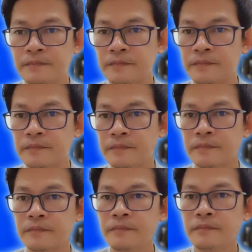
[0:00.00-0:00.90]

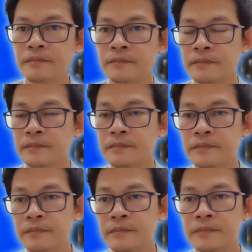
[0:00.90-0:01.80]

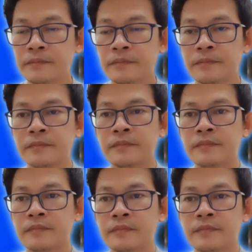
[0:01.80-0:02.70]

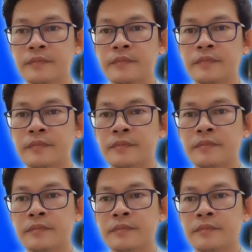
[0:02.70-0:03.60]

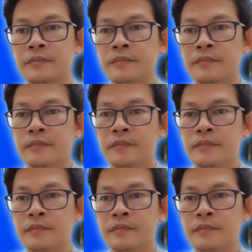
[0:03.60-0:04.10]
[no speech]